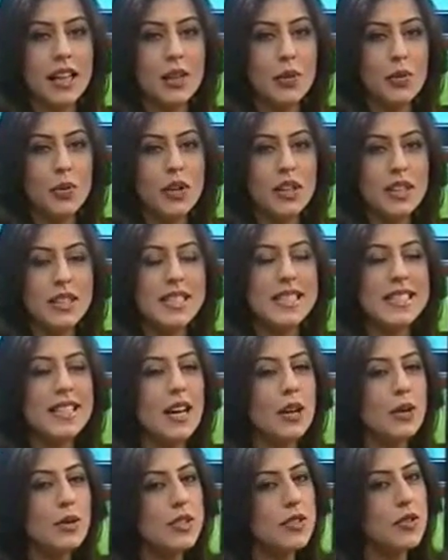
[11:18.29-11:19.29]
and the word
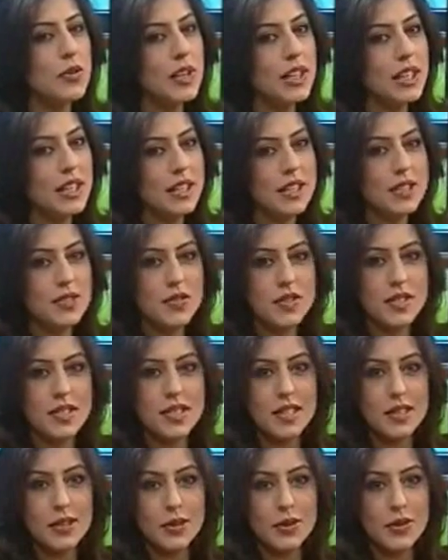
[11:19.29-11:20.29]
sounds really
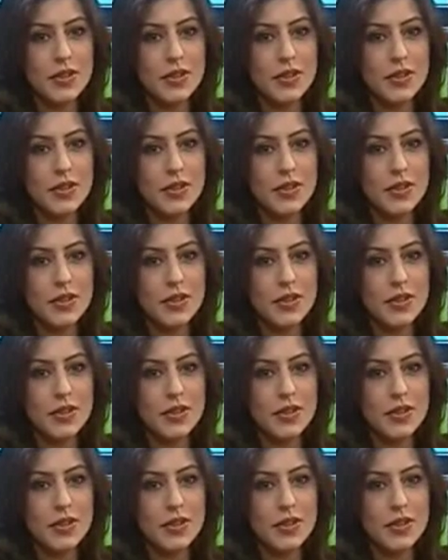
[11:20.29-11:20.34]
interesting